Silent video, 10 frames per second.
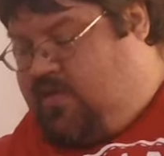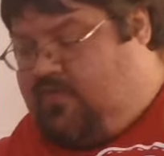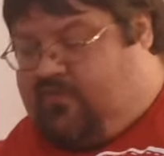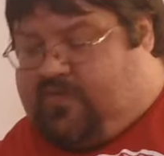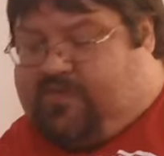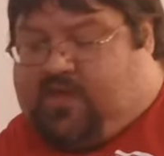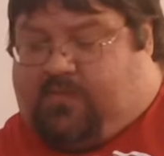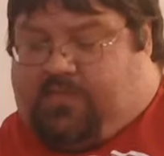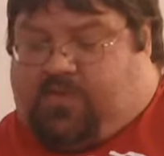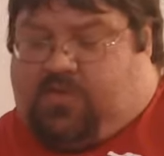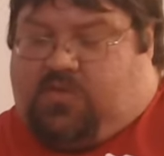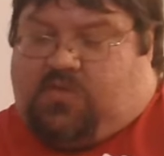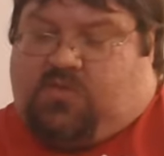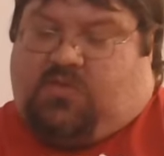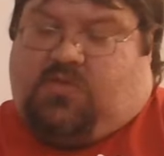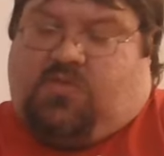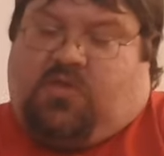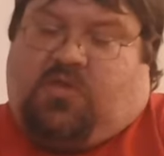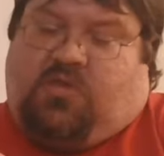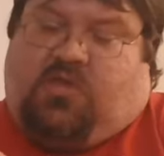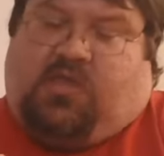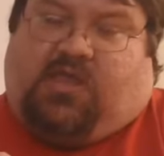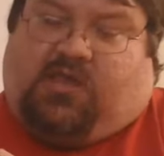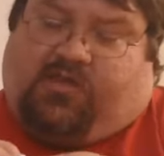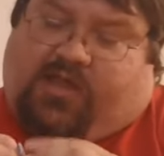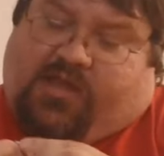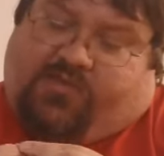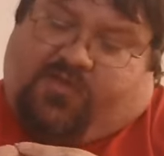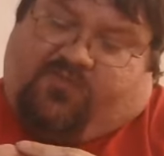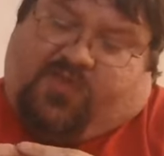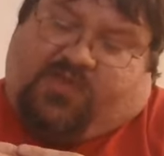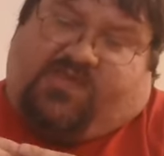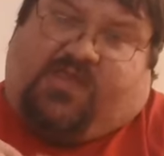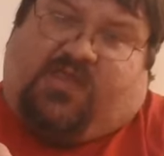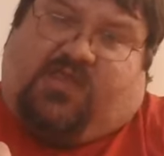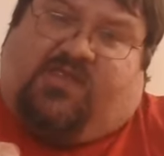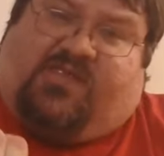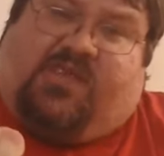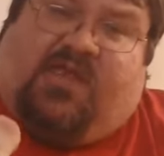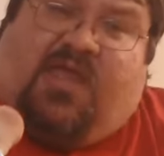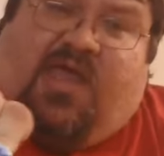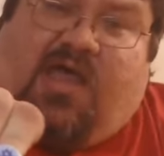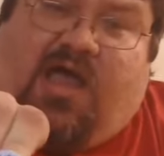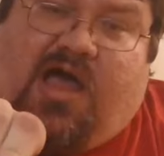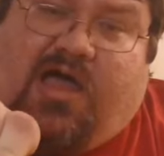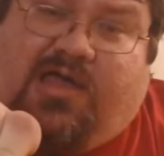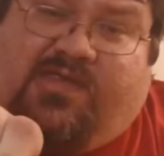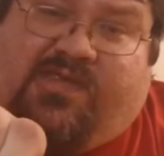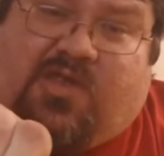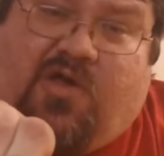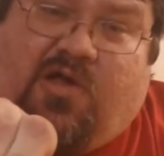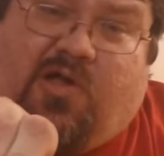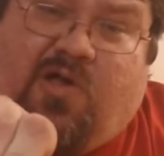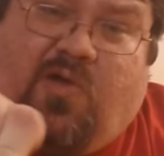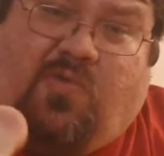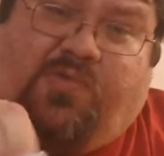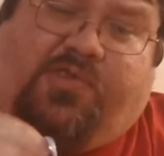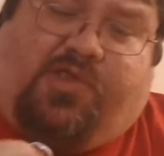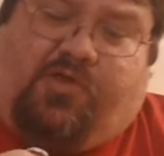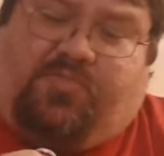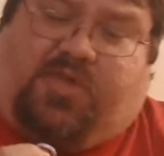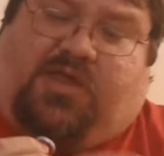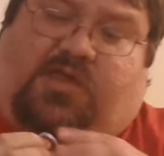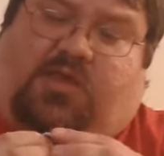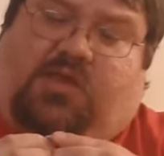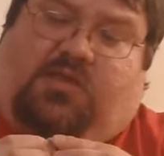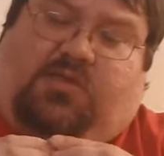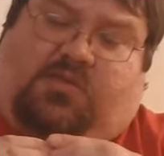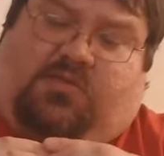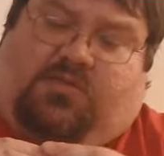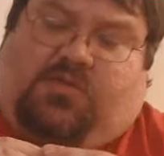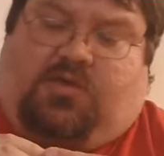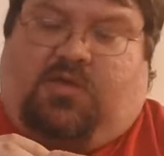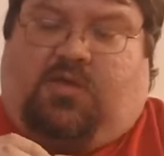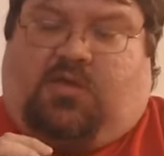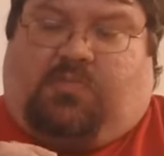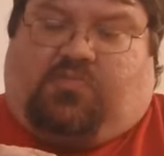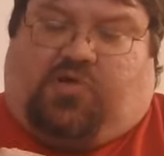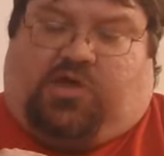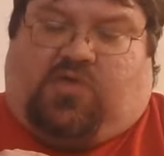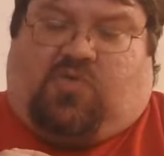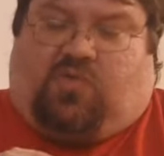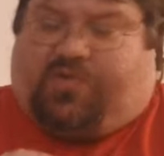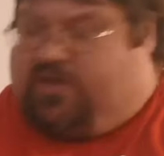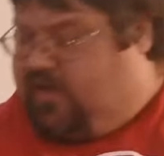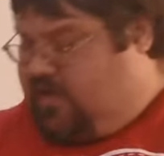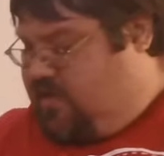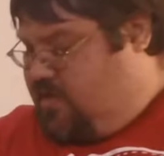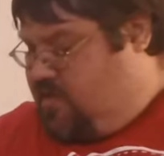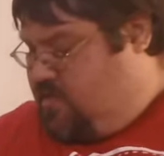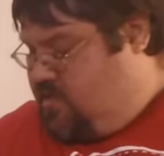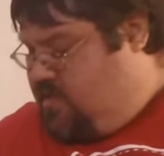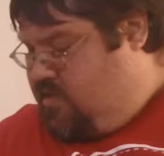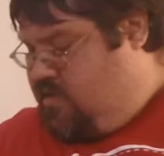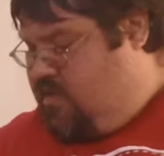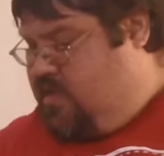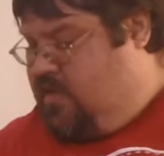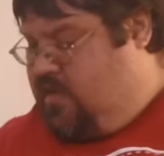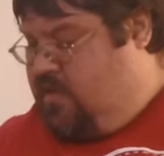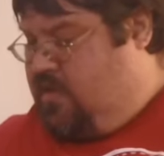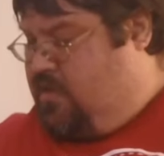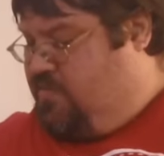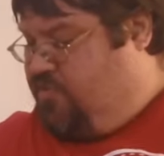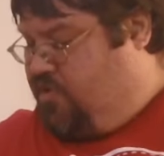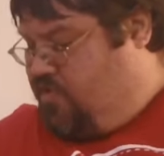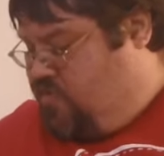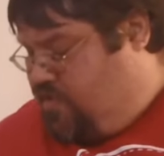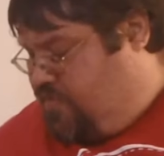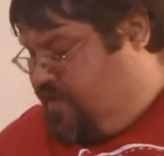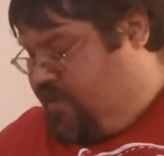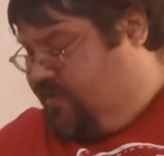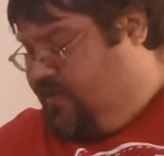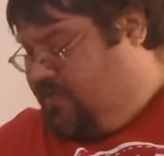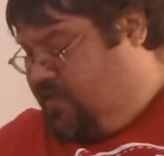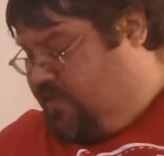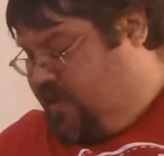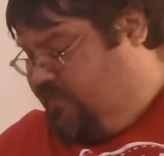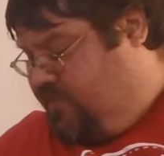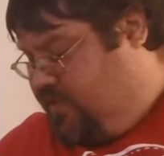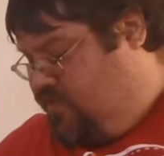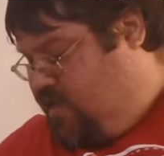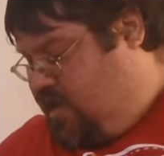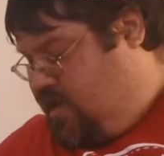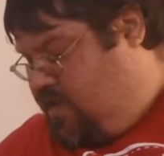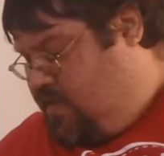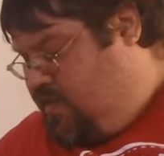First up, get a little, I don't know if you can see this, I Star Colt little pin. Pretty cool in the, pretty cool little pin, something I would definitely wear.